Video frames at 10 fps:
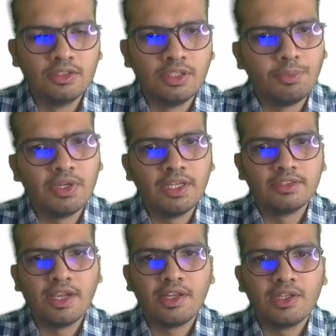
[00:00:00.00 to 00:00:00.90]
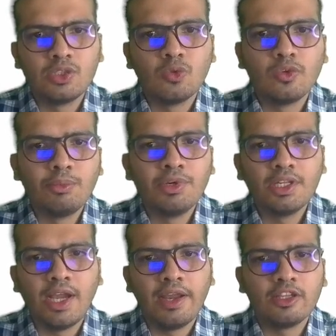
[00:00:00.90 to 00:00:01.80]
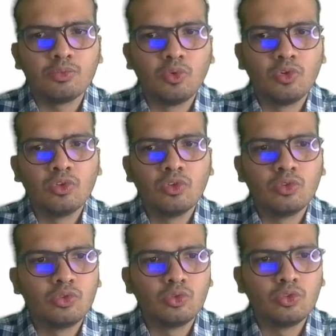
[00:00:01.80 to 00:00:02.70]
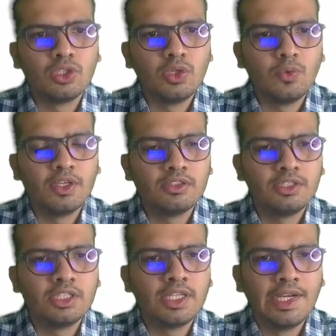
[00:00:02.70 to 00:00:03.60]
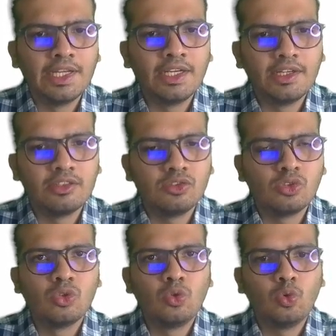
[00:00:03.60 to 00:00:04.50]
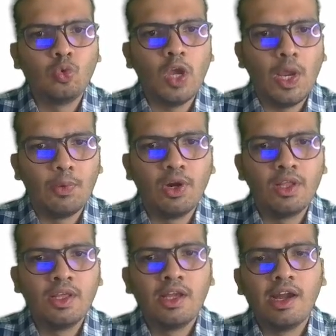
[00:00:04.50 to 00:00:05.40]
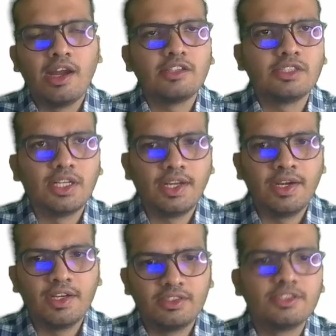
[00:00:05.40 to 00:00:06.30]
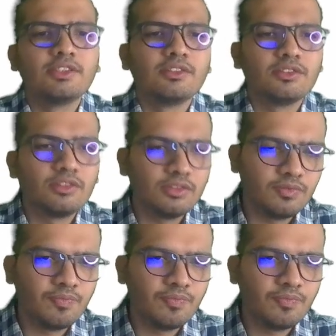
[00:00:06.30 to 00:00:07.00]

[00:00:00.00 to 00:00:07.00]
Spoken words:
Japan has agreed to limit car export to the US in the 1980s to avoid harsher trade restrictions.